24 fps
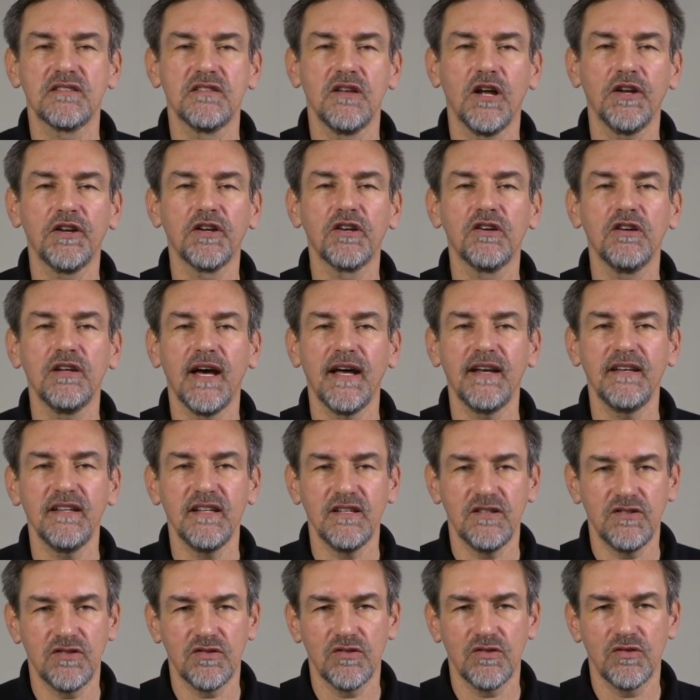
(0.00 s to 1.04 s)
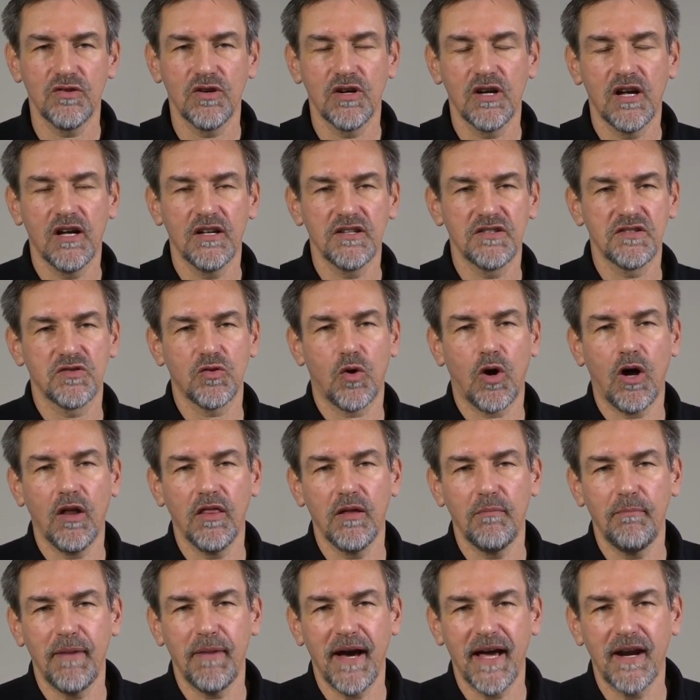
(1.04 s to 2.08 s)
not a good idea to store
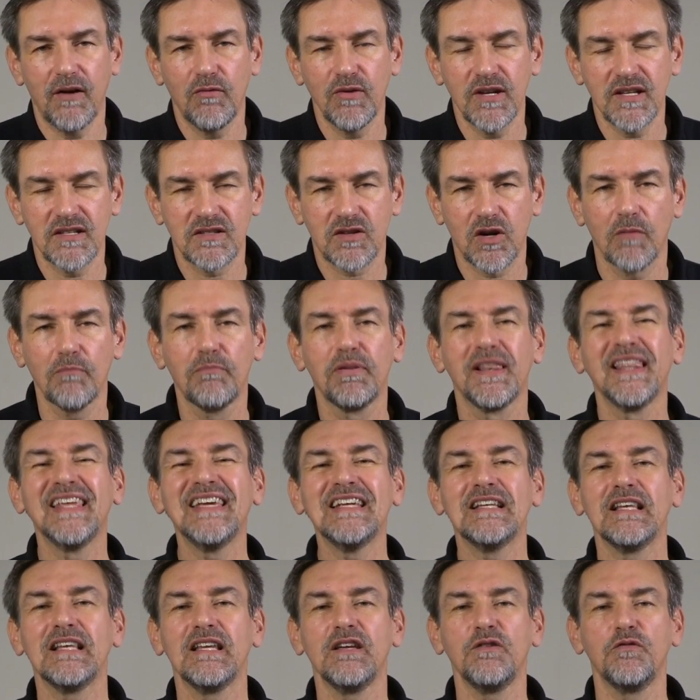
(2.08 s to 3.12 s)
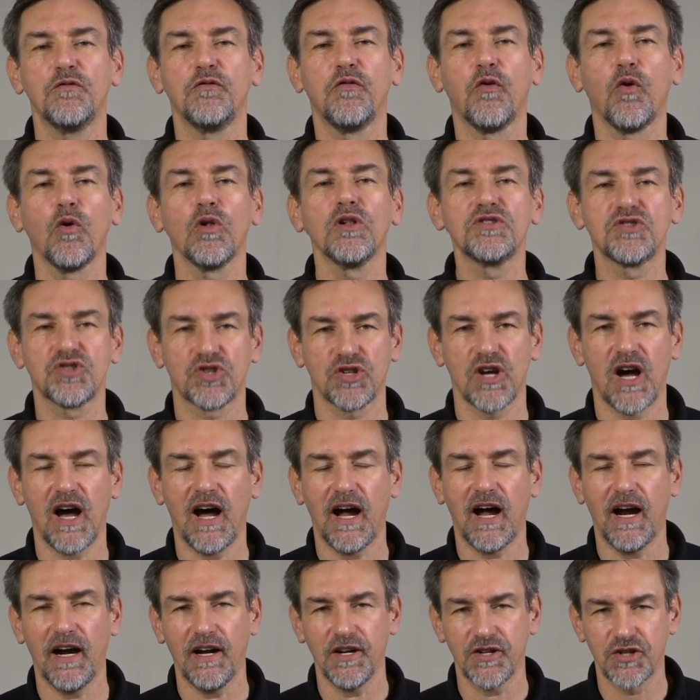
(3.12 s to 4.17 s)
the batteries completely full
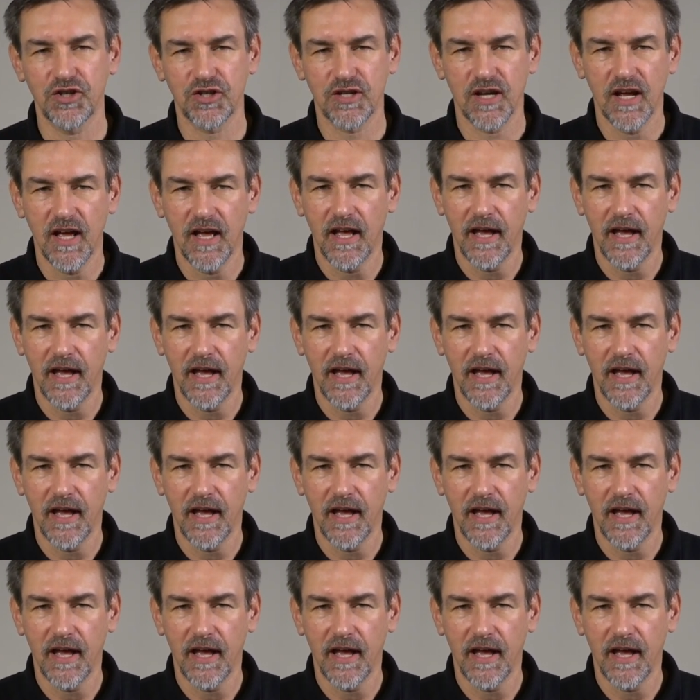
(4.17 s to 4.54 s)
charged.